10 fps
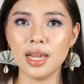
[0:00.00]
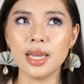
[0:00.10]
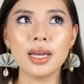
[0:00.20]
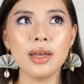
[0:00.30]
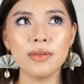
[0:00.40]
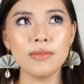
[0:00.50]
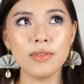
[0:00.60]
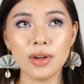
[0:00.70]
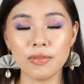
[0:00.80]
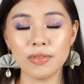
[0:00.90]
Like,
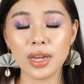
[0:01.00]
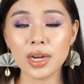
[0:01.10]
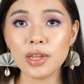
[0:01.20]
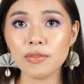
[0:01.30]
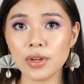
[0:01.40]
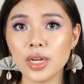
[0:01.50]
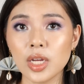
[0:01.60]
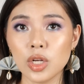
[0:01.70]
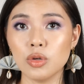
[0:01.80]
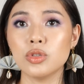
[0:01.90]
they're very, very
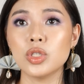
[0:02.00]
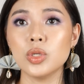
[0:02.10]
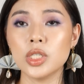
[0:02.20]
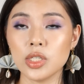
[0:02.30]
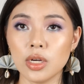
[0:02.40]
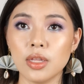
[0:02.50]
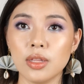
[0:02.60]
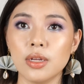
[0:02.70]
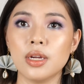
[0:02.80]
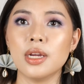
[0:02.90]
close to each
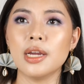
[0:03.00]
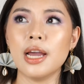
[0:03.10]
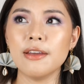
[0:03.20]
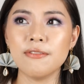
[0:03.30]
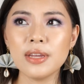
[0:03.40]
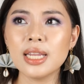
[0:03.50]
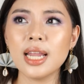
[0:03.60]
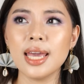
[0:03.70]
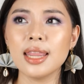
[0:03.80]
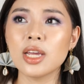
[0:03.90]
other. I feel
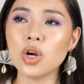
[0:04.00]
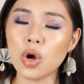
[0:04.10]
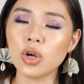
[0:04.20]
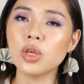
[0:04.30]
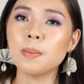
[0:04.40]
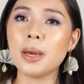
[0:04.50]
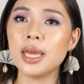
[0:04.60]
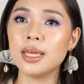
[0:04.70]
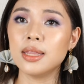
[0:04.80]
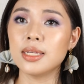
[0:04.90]
like they're
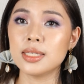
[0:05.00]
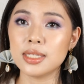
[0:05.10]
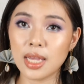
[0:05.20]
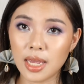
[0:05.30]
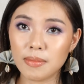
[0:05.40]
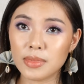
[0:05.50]
occupying the same